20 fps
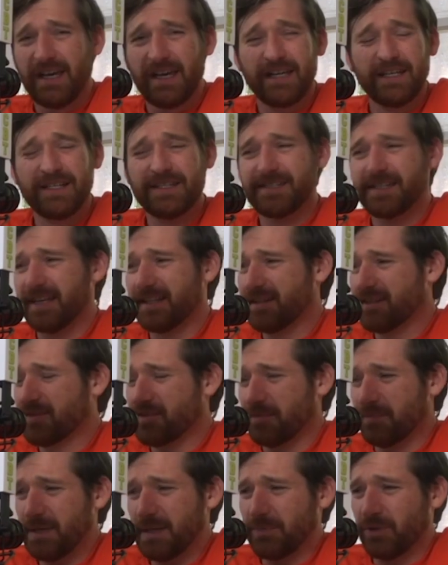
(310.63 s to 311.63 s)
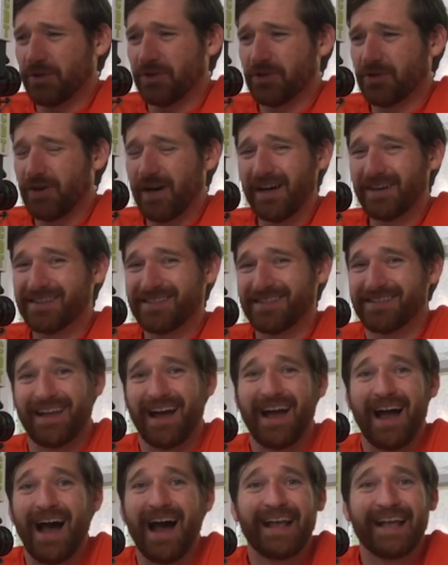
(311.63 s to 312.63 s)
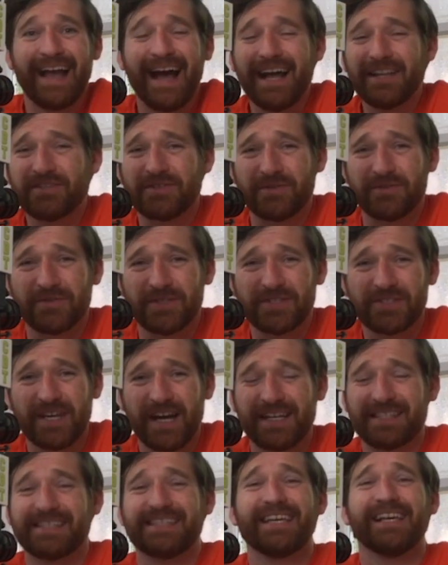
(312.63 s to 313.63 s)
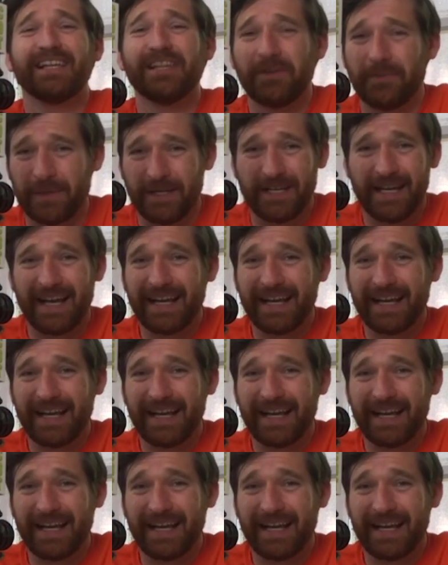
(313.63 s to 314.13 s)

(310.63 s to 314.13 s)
And he said to some people in the crowd, he says, I got to. This guy's killing me.